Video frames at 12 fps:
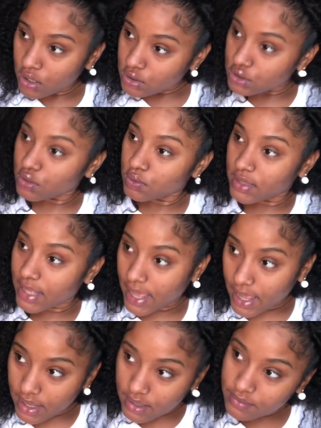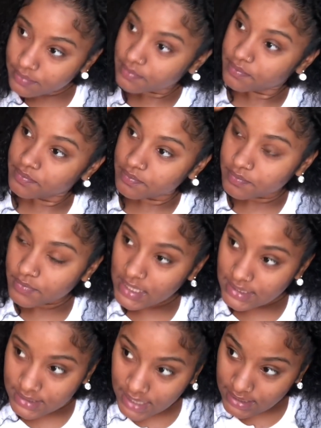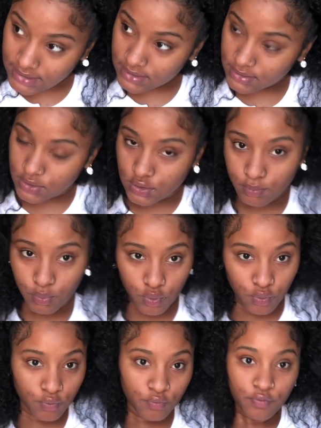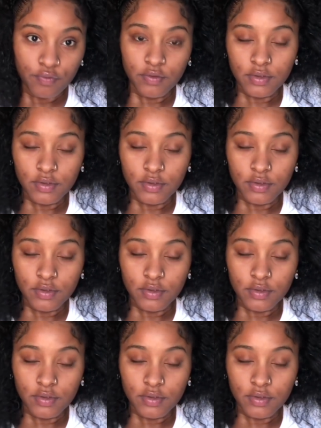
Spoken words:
so that it's nice and smooth,